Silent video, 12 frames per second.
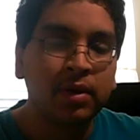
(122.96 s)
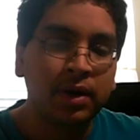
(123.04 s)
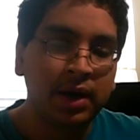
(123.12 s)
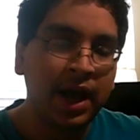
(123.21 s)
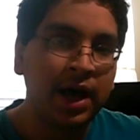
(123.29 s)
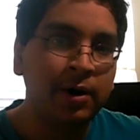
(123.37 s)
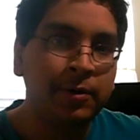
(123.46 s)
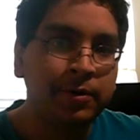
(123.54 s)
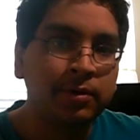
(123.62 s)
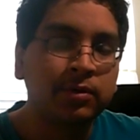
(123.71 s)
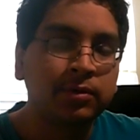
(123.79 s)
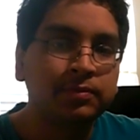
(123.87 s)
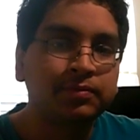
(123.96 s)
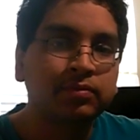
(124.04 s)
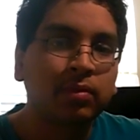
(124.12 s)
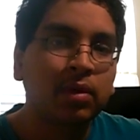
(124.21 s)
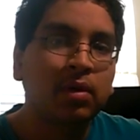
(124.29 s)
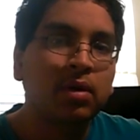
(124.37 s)
Now,
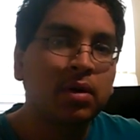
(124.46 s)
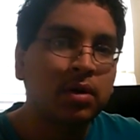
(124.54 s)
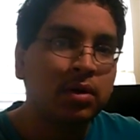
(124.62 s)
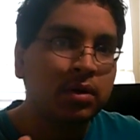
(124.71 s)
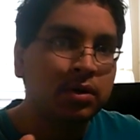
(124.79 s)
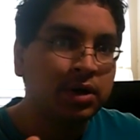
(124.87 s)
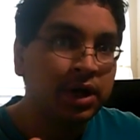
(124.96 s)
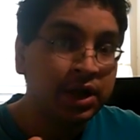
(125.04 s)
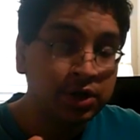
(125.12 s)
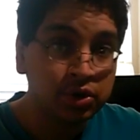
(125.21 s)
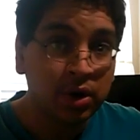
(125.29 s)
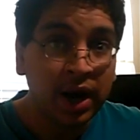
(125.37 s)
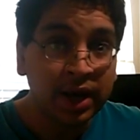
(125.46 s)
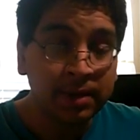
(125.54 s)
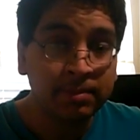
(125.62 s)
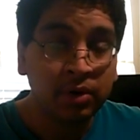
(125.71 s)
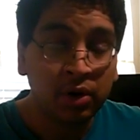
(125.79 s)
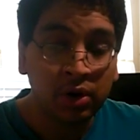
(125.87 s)
in
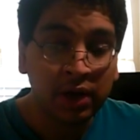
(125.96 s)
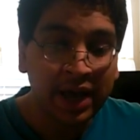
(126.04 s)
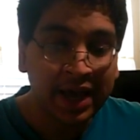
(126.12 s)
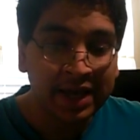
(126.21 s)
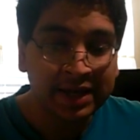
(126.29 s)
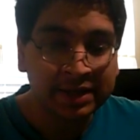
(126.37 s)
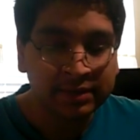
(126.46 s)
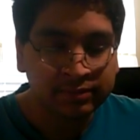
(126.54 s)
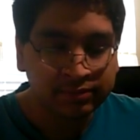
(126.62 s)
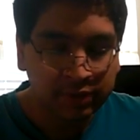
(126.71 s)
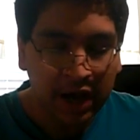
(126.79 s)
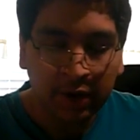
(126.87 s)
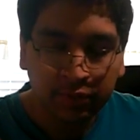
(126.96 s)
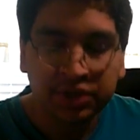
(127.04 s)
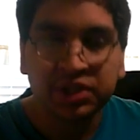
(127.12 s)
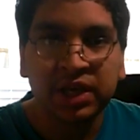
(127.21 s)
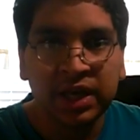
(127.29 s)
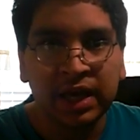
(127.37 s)
Dragon Ball, and I would
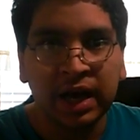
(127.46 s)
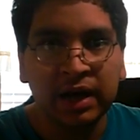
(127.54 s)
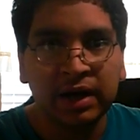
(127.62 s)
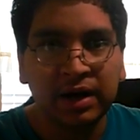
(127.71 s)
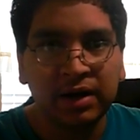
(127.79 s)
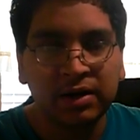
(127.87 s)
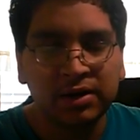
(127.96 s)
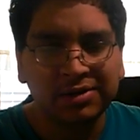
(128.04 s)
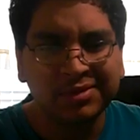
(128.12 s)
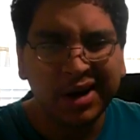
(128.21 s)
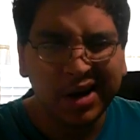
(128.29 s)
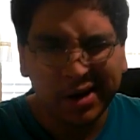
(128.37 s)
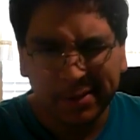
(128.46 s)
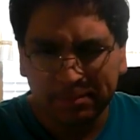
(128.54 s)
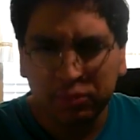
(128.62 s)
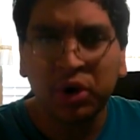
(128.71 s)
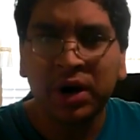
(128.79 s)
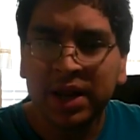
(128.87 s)
say a
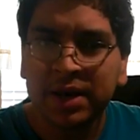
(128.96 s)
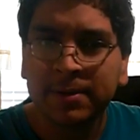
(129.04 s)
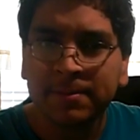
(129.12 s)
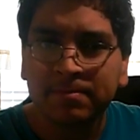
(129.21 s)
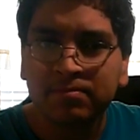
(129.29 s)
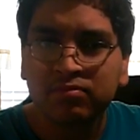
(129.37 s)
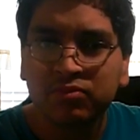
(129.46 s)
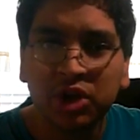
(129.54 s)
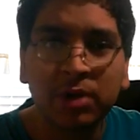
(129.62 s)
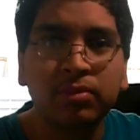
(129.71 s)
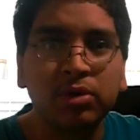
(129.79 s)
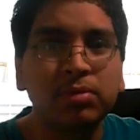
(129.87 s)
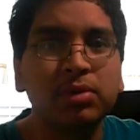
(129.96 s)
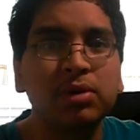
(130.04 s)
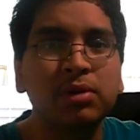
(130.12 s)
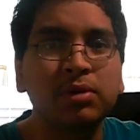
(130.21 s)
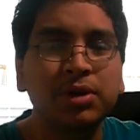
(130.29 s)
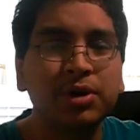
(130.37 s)
pretty
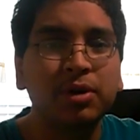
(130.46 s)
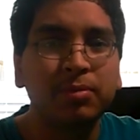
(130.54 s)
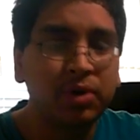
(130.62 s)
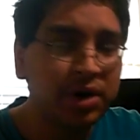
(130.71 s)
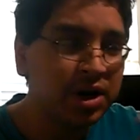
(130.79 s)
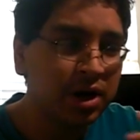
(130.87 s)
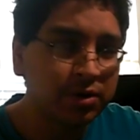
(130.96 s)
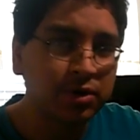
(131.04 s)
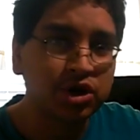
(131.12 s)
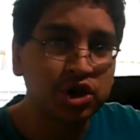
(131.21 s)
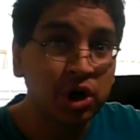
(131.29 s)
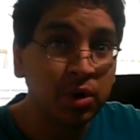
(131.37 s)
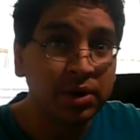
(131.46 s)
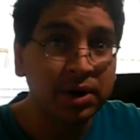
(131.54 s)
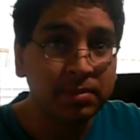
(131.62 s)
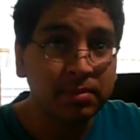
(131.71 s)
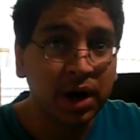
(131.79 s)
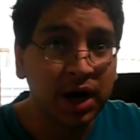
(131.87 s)
numberable, you know, pretty other
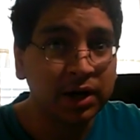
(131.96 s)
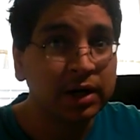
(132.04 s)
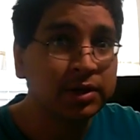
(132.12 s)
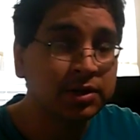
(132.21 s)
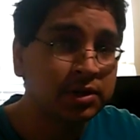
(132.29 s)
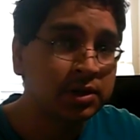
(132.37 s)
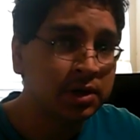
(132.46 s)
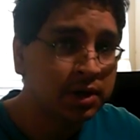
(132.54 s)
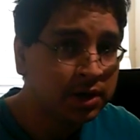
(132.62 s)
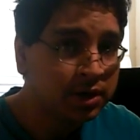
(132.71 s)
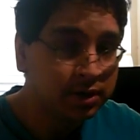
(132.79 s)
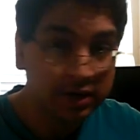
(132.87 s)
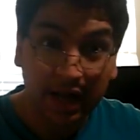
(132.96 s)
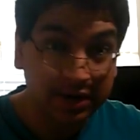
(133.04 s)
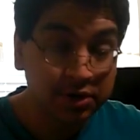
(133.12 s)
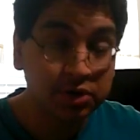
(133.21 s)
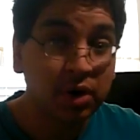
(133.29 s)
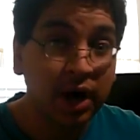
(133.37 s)
shonen mangas, not
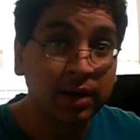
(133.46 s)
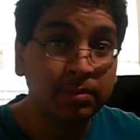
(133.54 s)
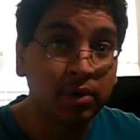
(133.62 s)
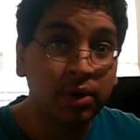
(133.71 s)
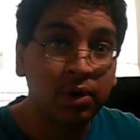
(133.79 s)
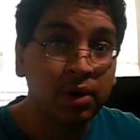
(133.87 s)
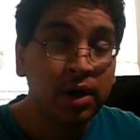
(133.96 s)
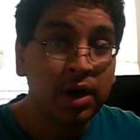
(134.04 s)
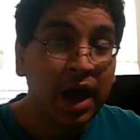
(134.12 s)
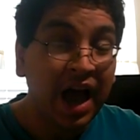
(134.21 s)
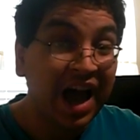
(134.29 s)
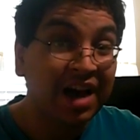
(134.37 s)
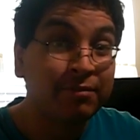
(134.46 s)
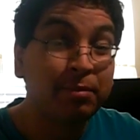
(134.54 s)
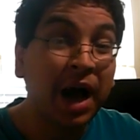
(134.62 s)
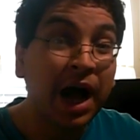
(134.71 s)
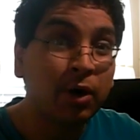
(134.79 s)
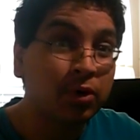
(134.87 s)
just Dragon Ball, have
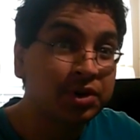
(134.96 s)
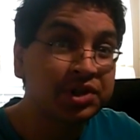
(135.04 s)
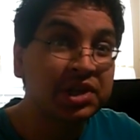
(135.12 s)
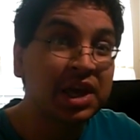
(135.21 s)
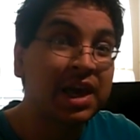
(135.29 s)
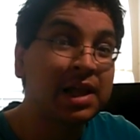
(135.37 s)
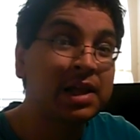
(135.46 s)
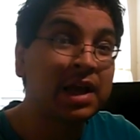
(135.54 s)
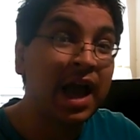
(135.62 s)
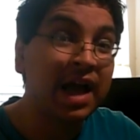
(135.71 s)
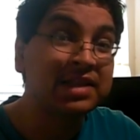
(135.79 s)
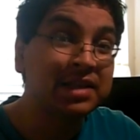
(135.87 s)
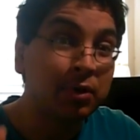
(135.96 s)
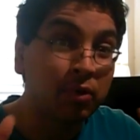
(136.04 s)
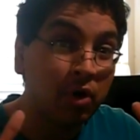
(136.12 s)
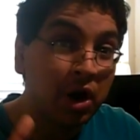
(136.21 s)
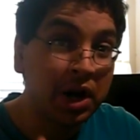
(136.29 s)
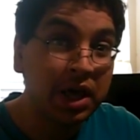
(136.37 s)
power scaling as a
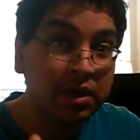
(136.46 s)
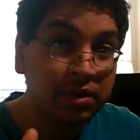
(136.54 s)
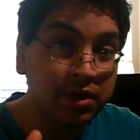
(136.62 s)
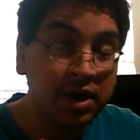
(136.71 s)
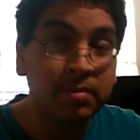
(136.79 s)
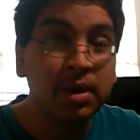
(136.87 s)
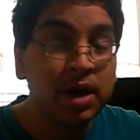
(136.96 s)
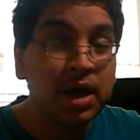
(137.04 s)
running theme.